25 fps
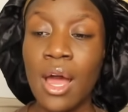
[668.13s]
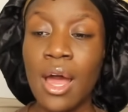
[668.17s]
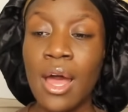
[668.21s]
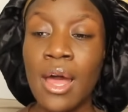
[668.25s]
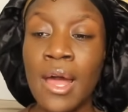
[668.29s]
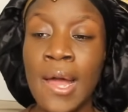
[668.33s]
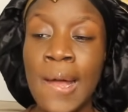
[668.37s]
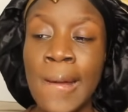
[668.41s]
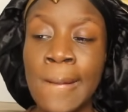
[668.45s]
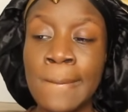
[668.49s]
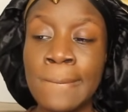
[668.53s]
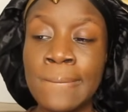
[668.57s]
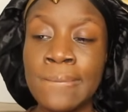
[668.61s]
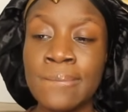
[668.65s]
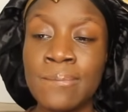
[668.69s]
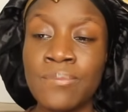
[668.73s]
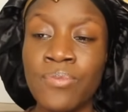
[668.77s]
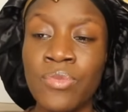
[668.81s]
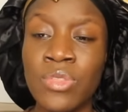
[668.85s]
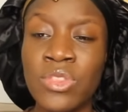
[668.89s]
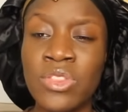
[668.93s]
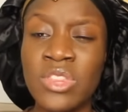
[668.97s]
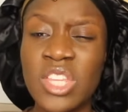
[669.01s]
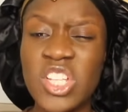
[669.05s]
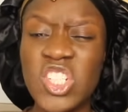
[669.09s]

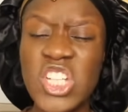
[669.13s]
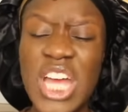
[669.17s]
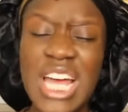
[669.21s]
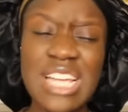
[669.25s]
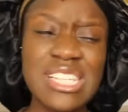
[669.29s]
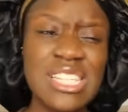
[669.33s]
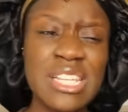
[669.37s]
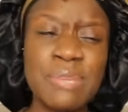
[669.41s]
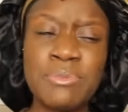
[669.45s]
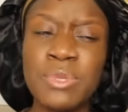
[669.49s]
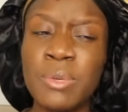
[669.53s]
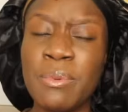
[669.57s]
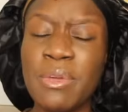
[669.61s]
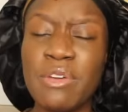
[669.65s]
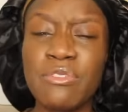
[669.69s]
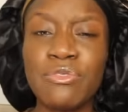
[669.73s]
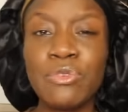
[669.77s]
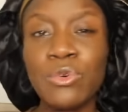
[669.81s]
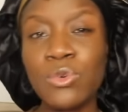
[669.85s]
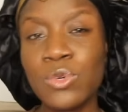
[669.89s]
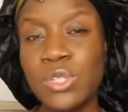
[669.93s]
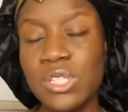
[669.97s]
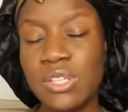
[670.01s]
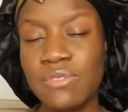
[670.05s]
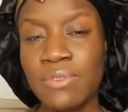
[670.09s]
The chat seemed a bit
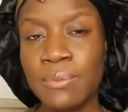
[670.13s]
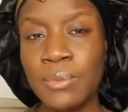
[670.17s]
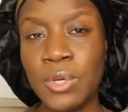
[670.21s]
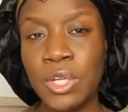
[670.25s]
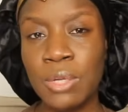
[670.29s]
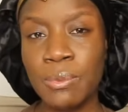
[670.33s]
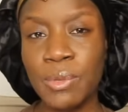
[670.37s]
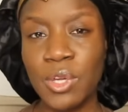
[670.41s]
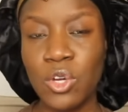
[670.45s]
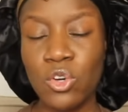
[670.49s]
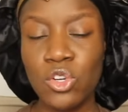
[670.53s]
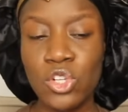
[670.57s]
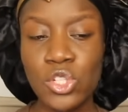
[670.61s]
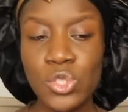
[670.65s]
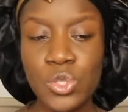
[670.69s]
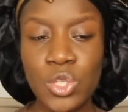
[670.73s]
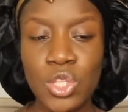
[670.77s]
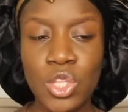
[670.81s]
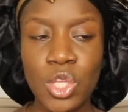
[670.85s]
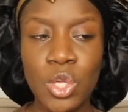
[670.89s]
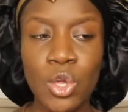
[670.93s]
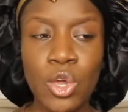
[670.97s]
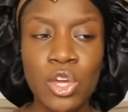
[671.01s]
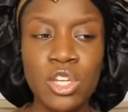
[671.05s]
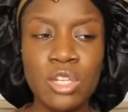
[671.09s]
forced, if I'm going to be honest
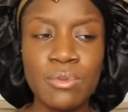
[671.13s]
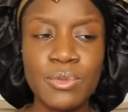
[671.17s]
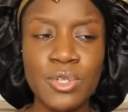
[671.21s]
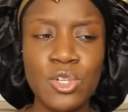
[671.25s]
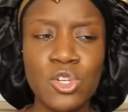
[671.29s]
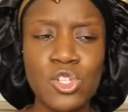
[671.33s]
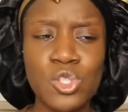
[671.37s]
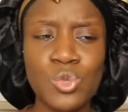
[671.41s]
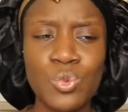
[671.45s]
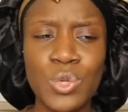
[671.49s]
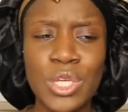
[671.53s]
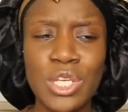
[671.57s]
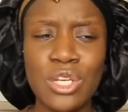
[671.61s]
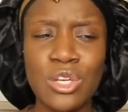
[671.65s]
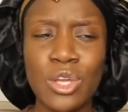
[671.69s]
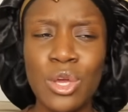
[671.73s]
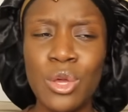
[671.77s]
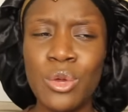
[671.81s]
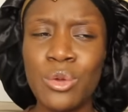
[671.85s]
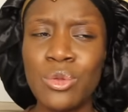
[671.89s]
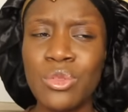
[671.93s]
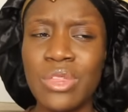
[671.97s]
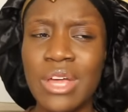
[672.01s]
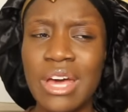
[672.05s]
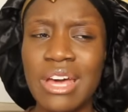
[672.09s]
with you, only because we
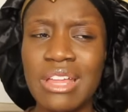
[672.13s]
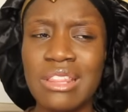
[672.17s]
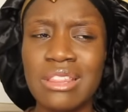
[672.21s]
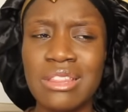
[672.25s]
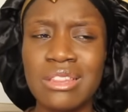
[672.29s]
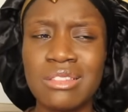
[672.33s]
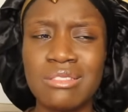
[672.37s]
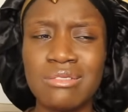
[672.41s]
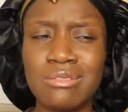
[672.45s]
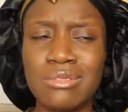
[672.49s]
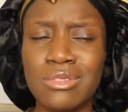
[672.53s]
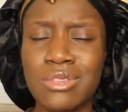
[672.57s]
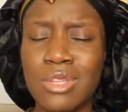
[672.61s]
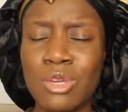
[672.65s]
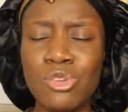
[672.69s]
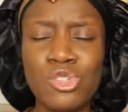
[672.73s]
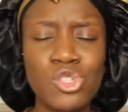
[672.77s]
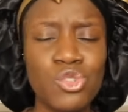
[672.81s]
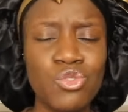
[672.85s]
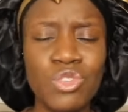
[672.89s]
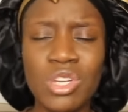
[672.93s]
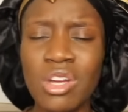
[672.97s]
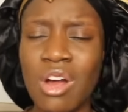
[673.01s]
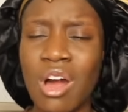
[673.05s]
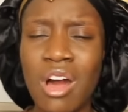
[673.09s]
know that
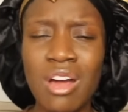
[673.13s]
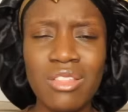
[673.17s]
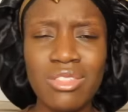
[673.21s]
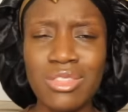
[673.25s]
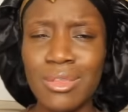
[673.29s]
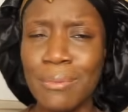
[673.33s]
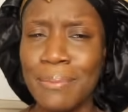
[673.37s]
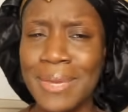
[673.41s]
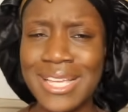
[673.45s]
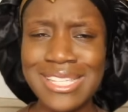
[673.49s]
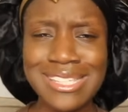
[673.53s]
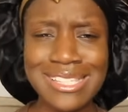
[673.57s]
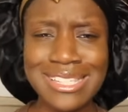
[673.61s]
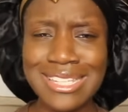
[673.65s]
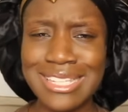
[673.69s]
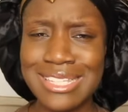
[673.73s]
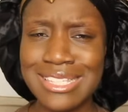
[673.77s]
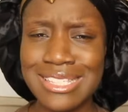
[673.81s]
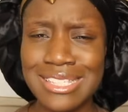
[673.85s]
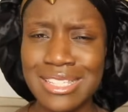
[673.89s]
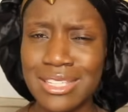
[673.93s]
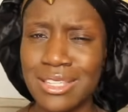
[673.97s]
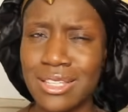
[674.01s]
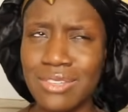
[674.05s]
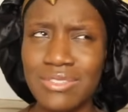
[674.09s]
those three aren't the
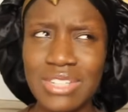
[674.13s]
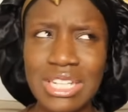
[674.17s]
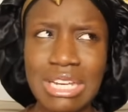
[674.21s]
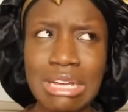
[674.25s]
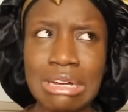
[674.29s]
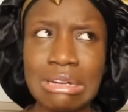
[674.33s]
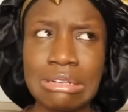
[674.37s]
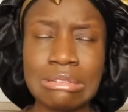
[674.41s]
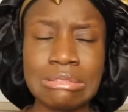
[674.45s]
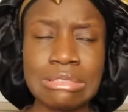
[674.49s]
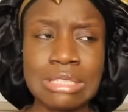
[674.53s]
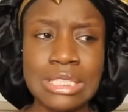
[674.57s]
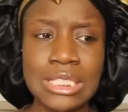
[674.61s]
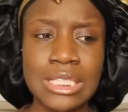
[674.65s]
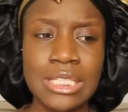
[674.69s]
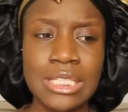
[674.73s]
besties in the villa,